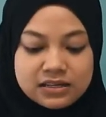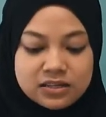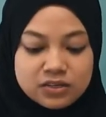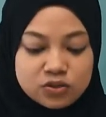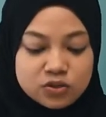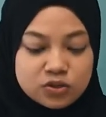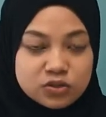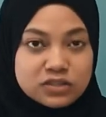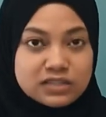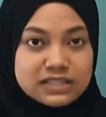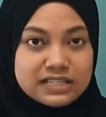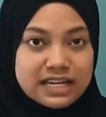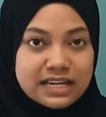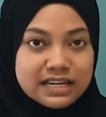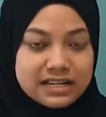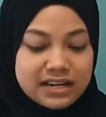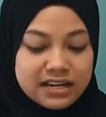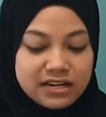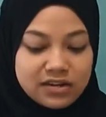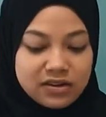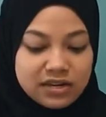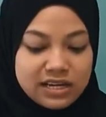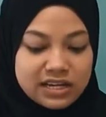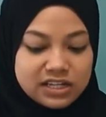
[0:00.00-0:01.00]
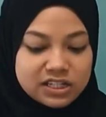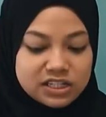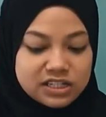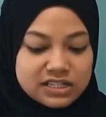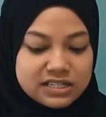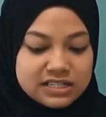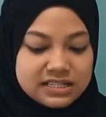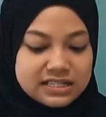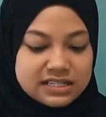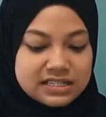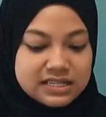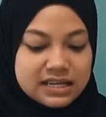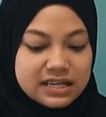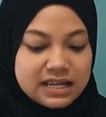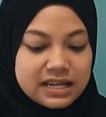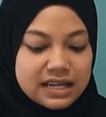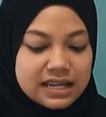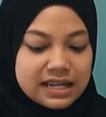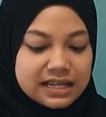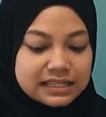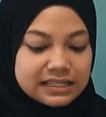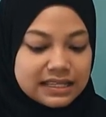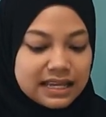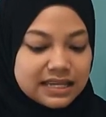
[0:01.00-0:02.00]
rules and regulations,
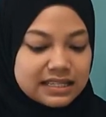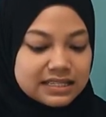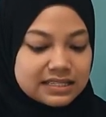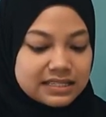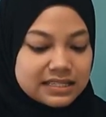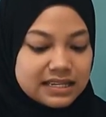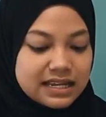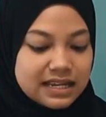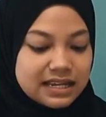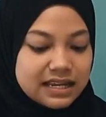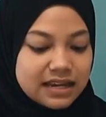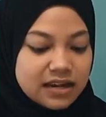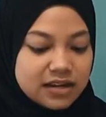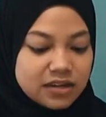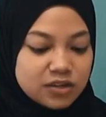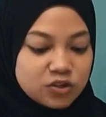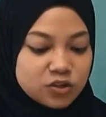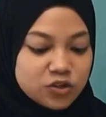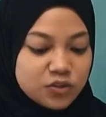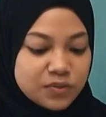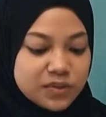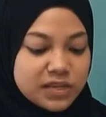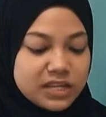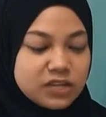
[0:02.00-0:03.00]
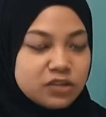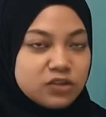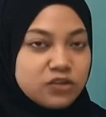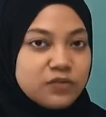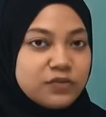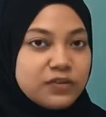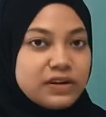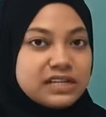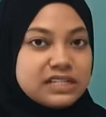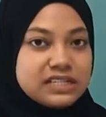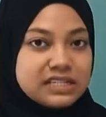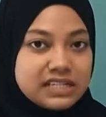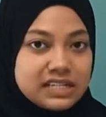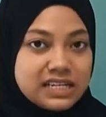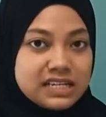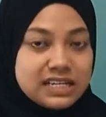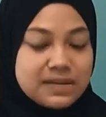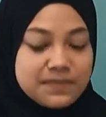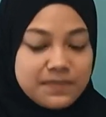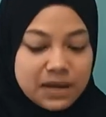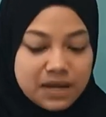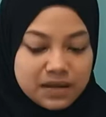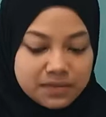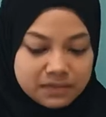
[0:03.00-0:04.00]
tasks that are grouped into functional
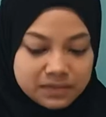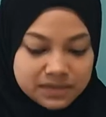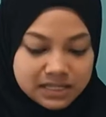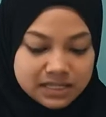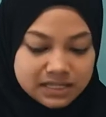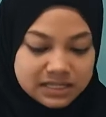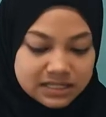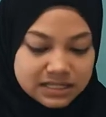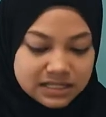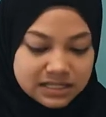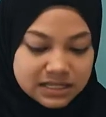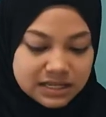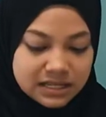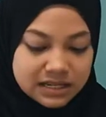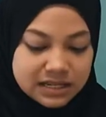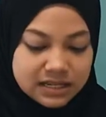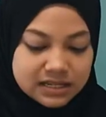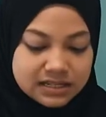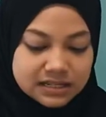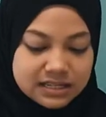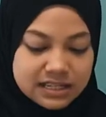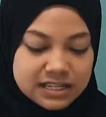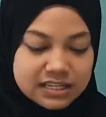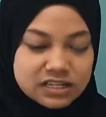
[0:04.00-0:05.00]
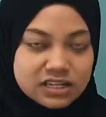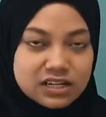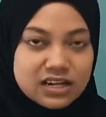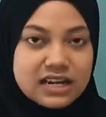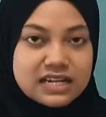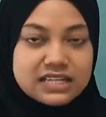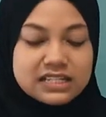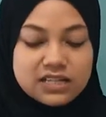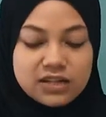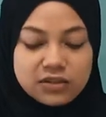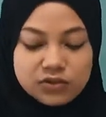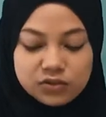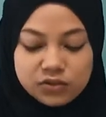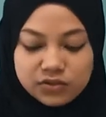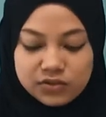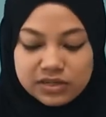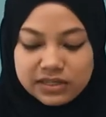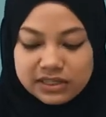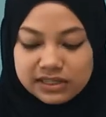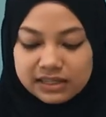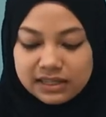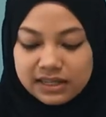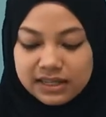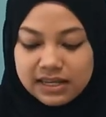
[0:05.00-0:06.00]
departments, centralized
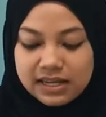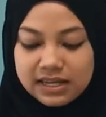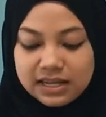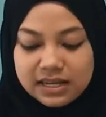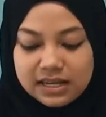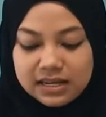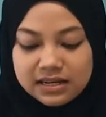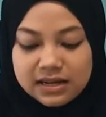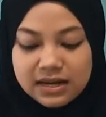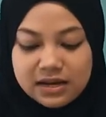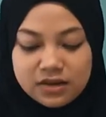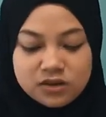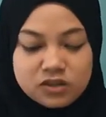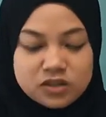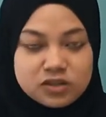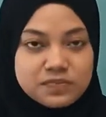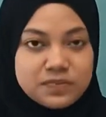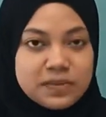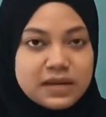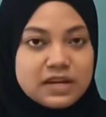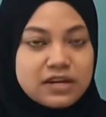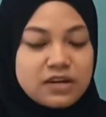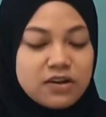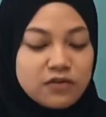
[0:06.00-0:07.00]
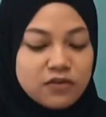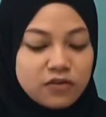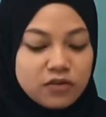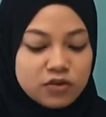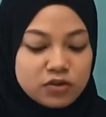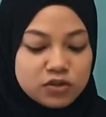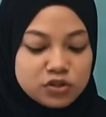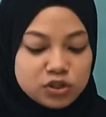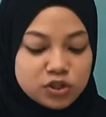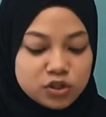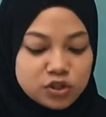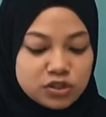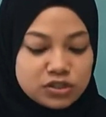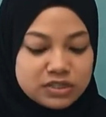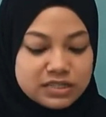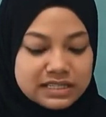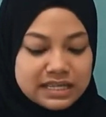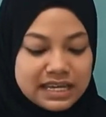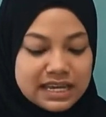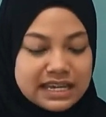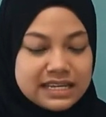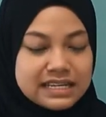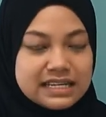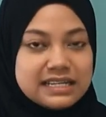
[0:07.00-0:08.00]
authority, narrow span of controls,
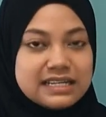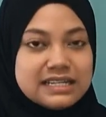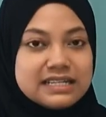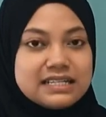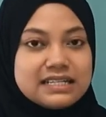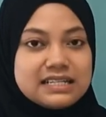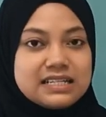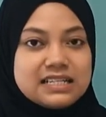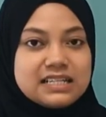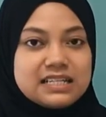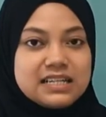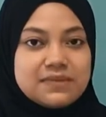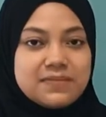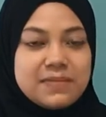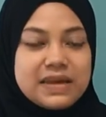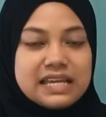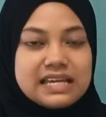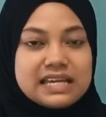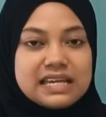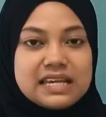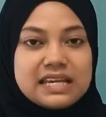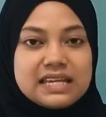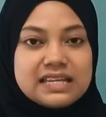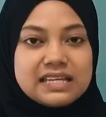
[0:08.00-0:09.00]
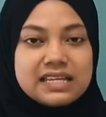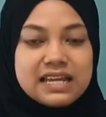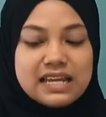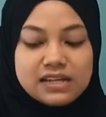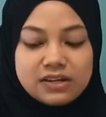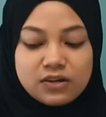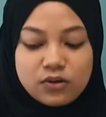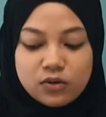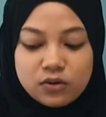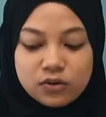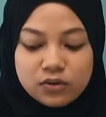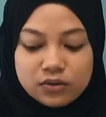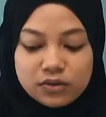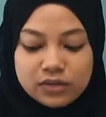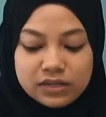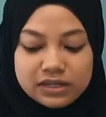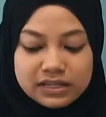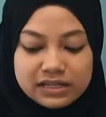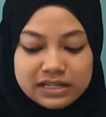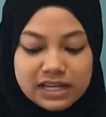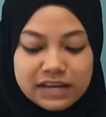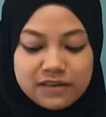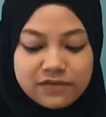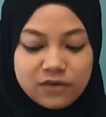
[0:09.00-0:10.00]
and the decision making
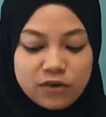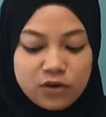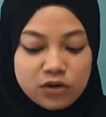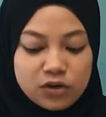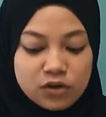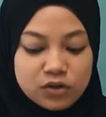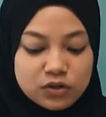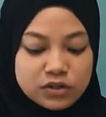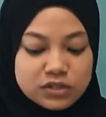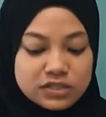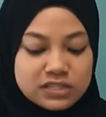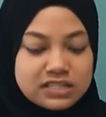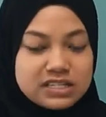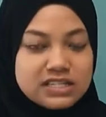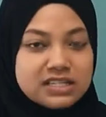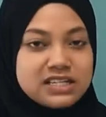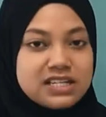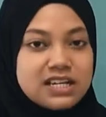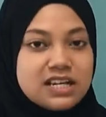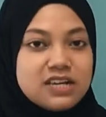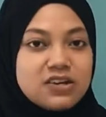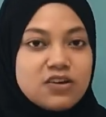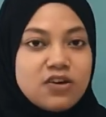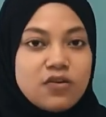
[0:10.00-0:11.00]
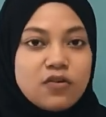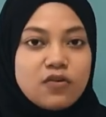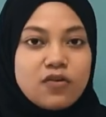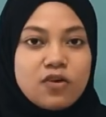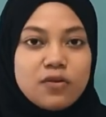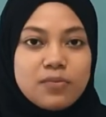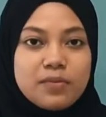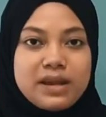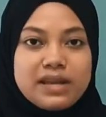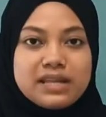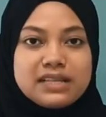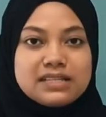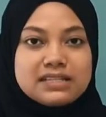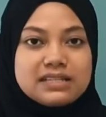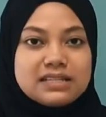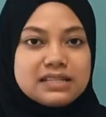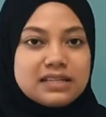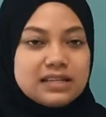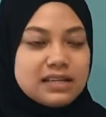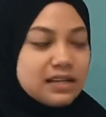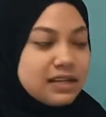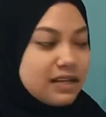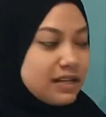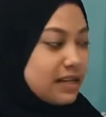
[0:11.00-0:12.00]
that follows the chain of commands.
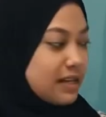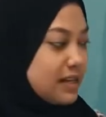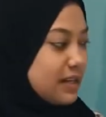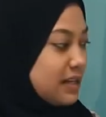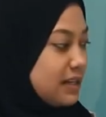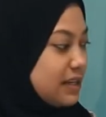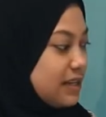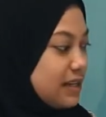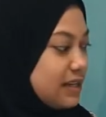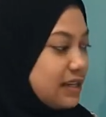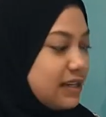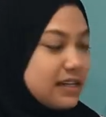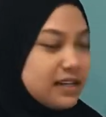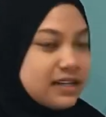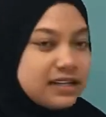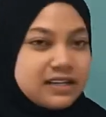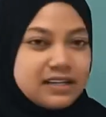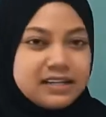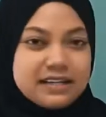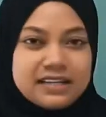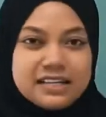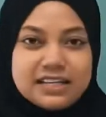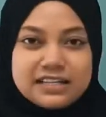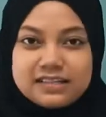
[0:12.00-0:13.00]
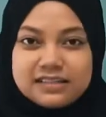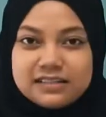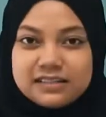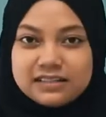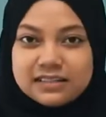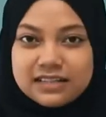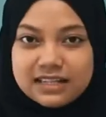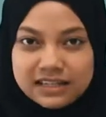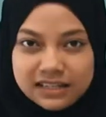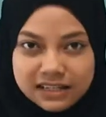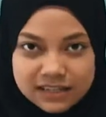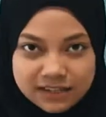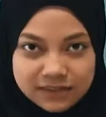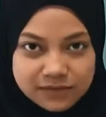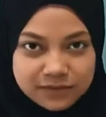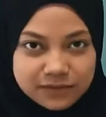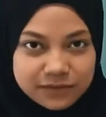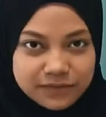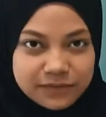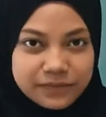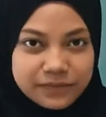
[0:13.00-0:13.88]
That's all. Thank you.